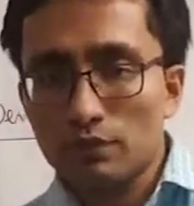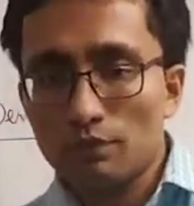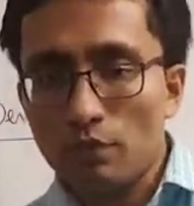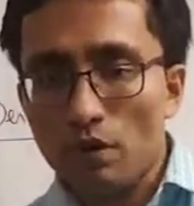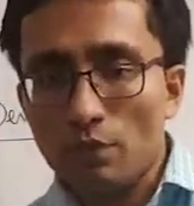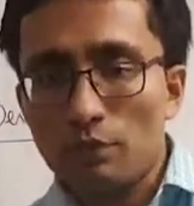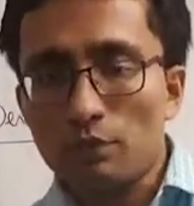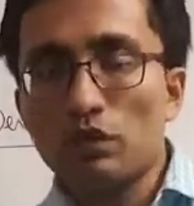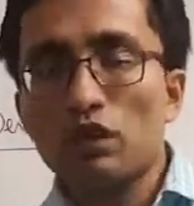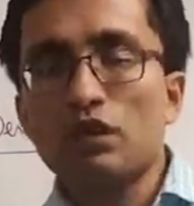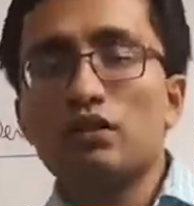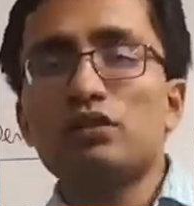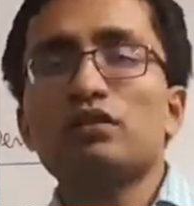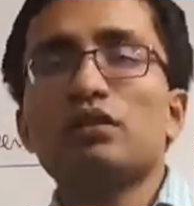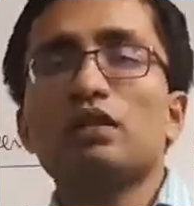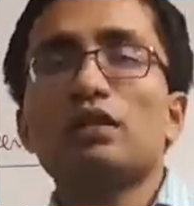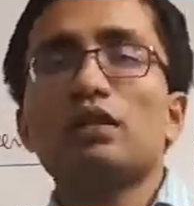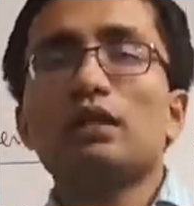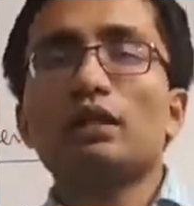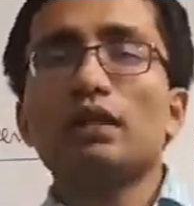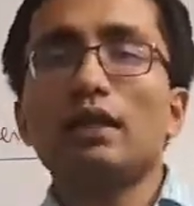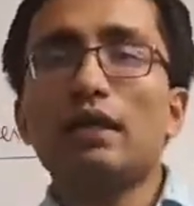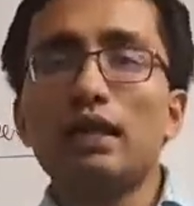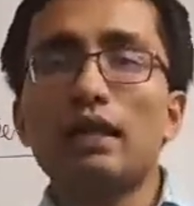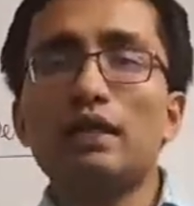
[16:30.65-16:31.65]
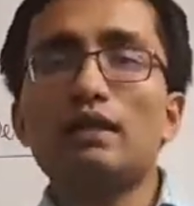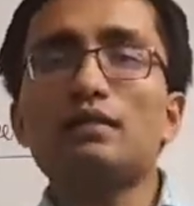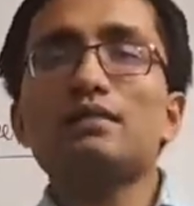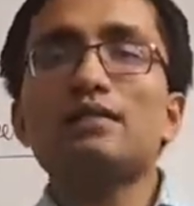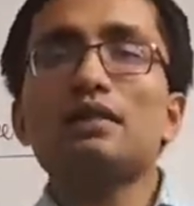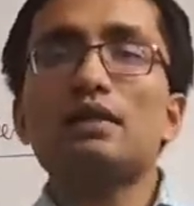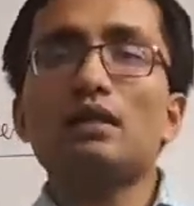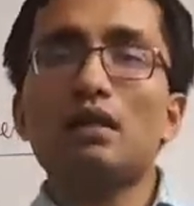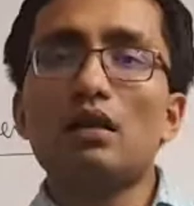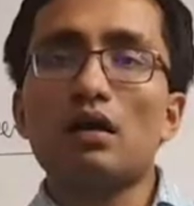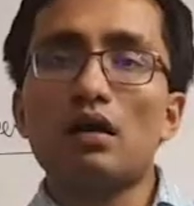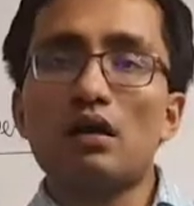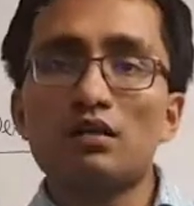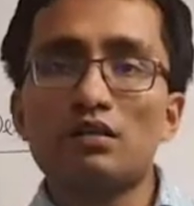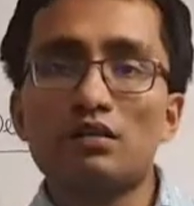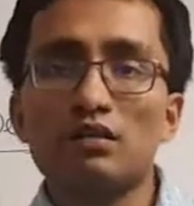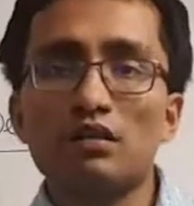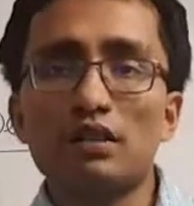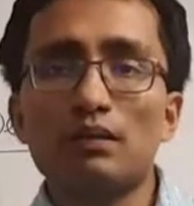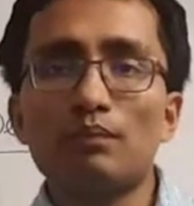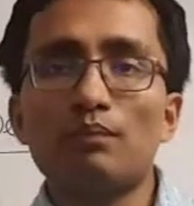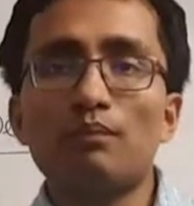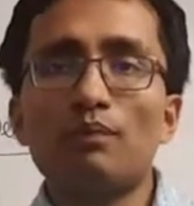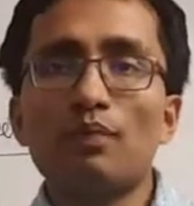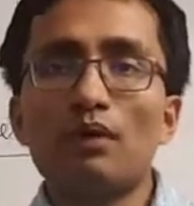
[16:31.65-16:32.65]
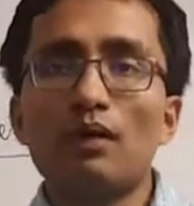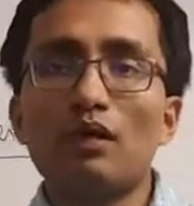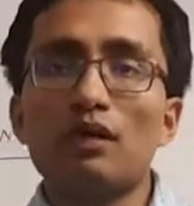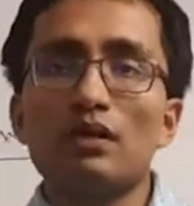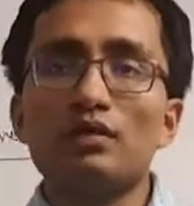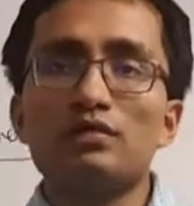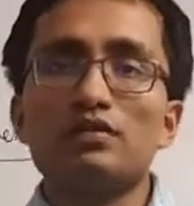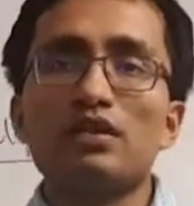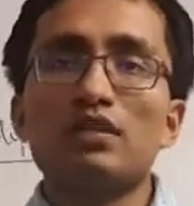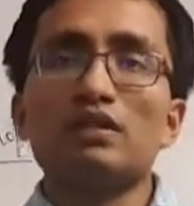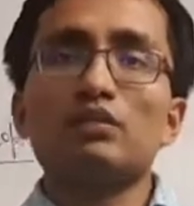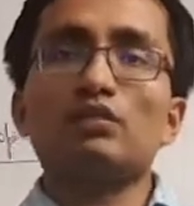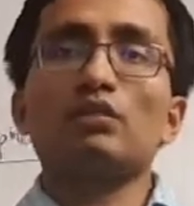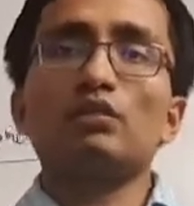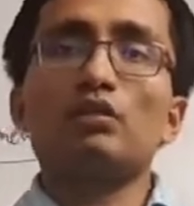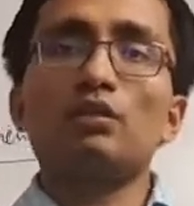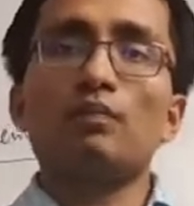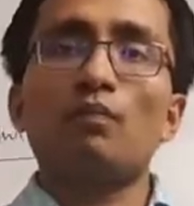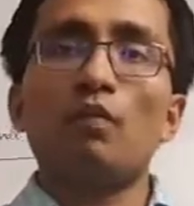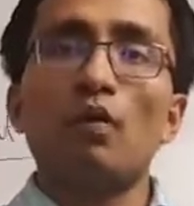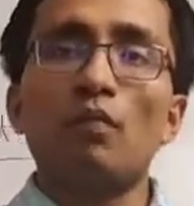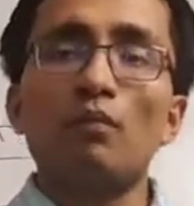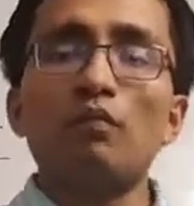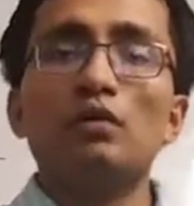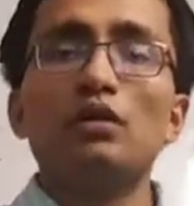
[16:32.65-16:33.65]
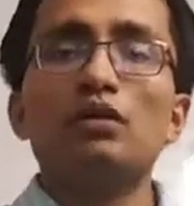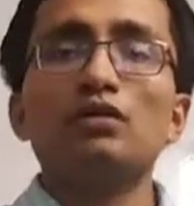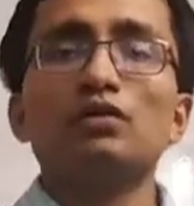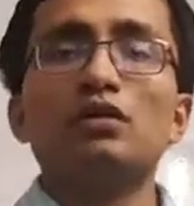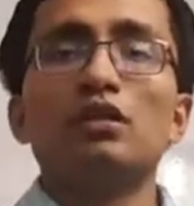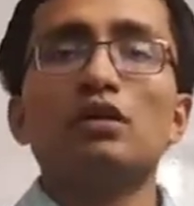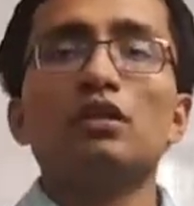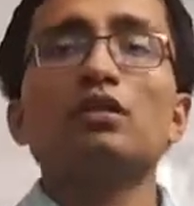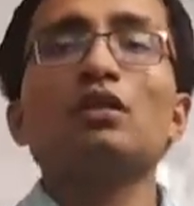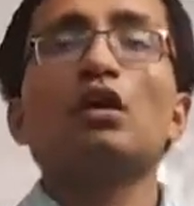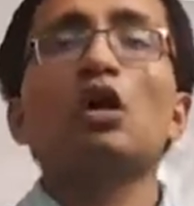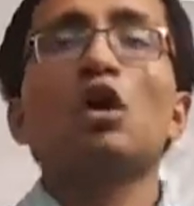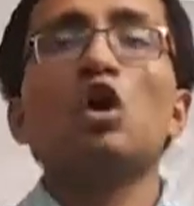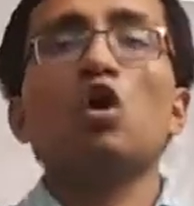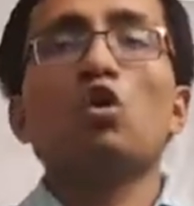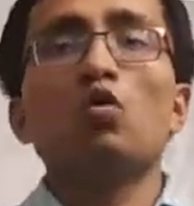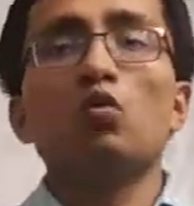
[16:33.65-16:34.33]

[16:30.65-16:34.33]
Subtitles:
population, and hence a large section of the population